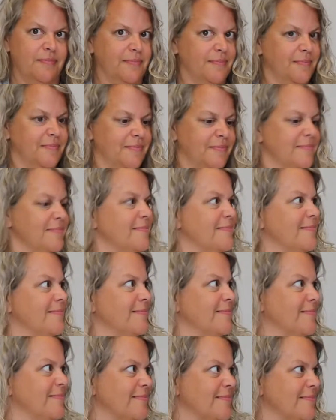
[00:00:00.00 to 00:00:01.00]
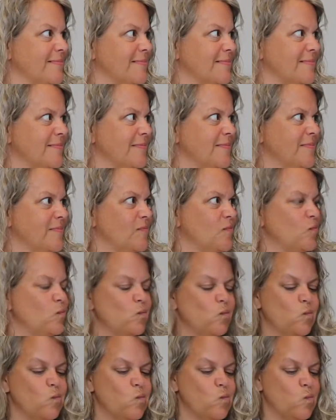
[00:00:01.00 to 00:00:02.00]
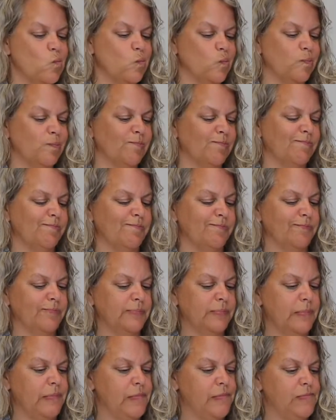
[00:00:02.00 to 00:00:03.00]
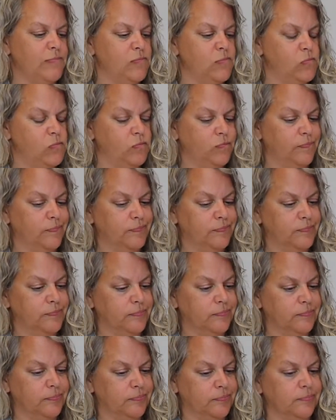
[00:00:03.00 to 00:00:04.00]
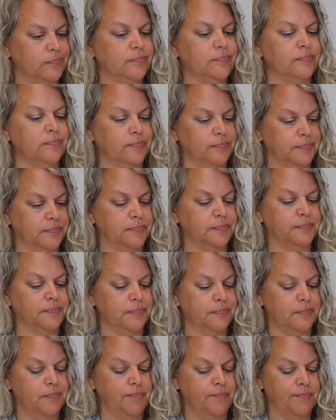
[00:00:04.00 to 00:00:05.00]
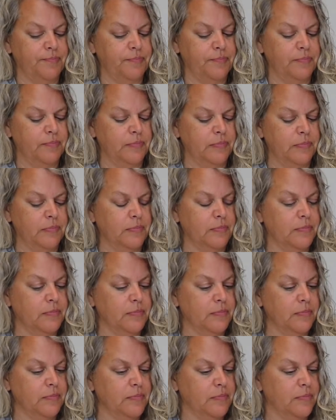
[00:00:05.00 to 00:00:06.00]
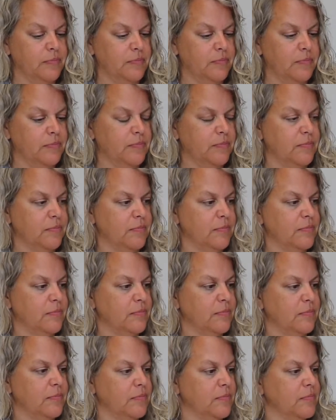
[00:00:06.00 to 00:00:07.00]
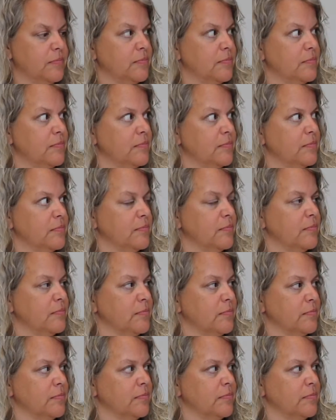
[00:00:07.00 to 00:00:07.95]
(silent)